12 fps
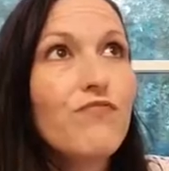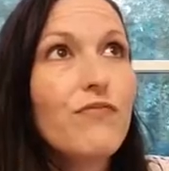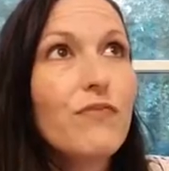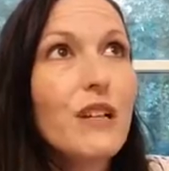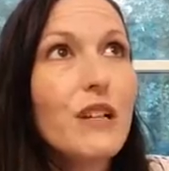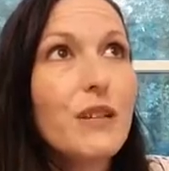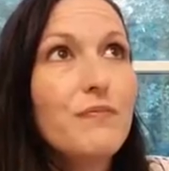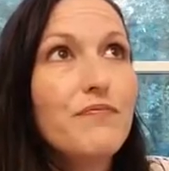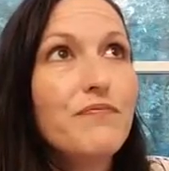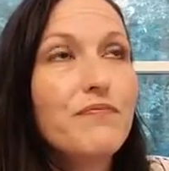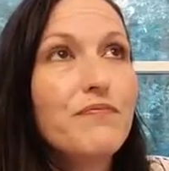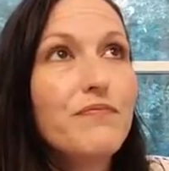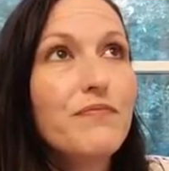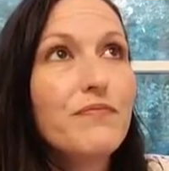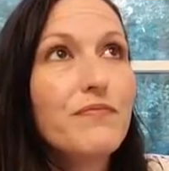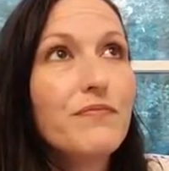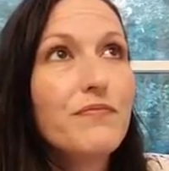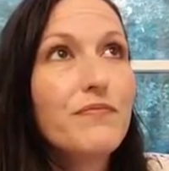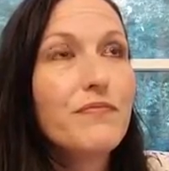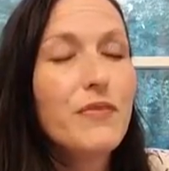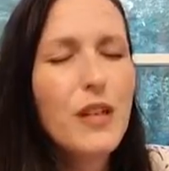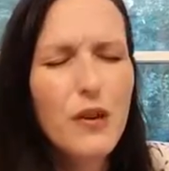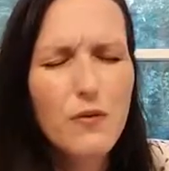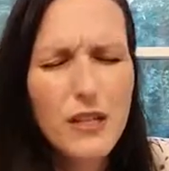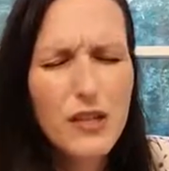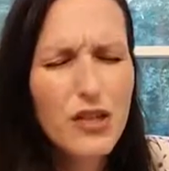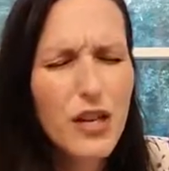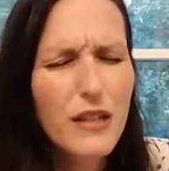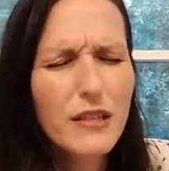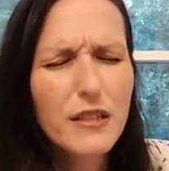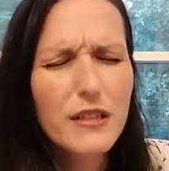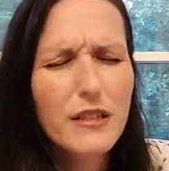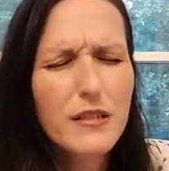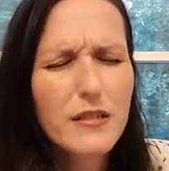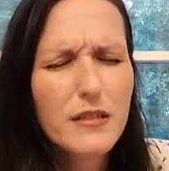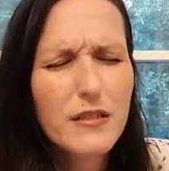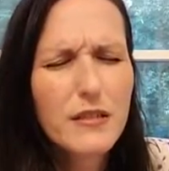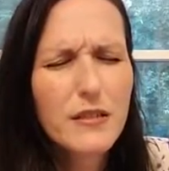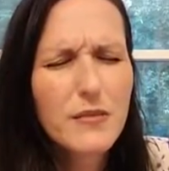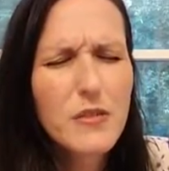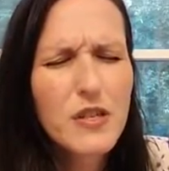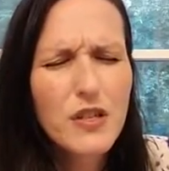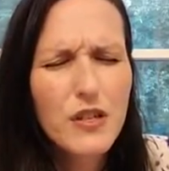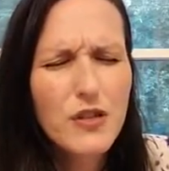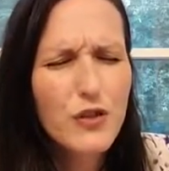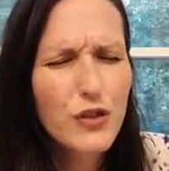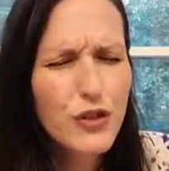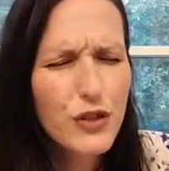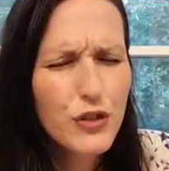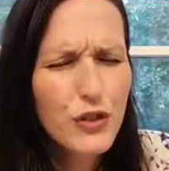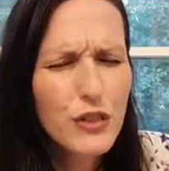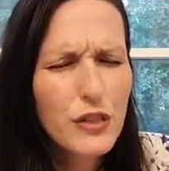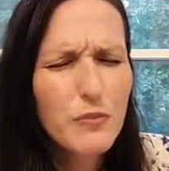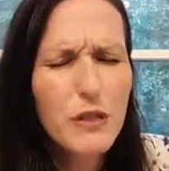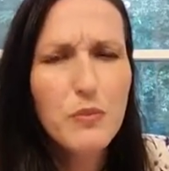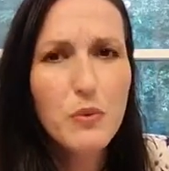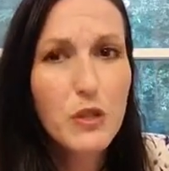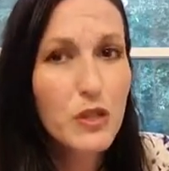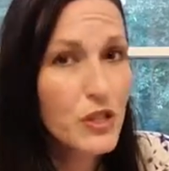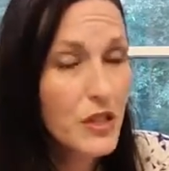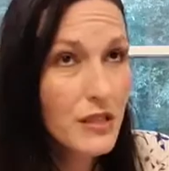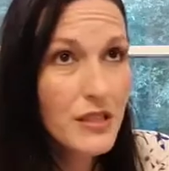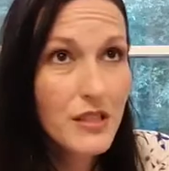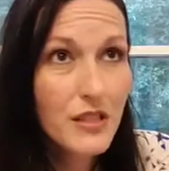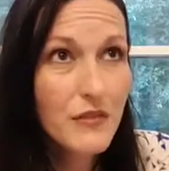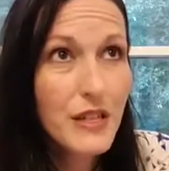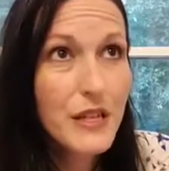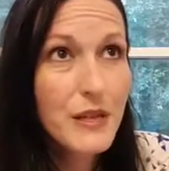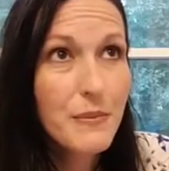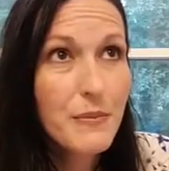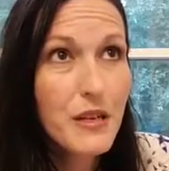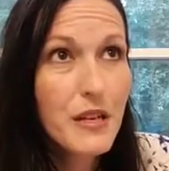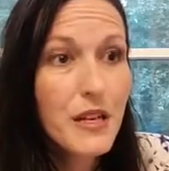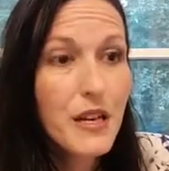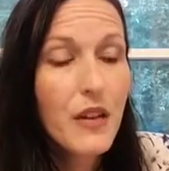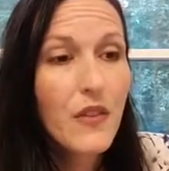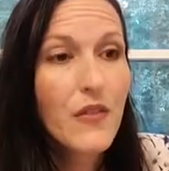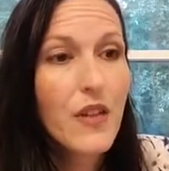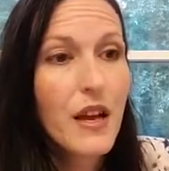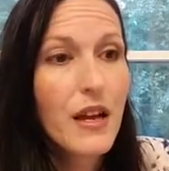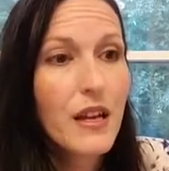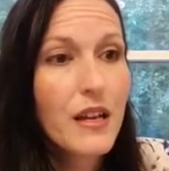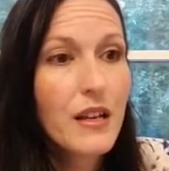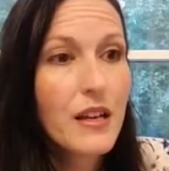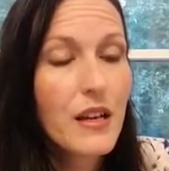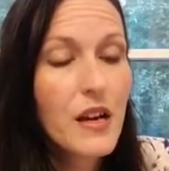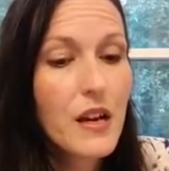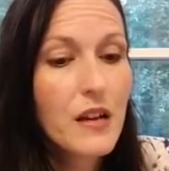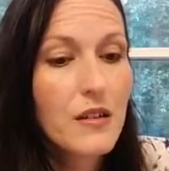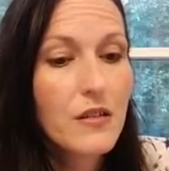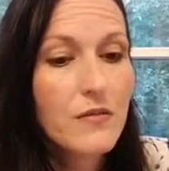um, you know, rejected, misunderstood. People were jealous of him. They, uh,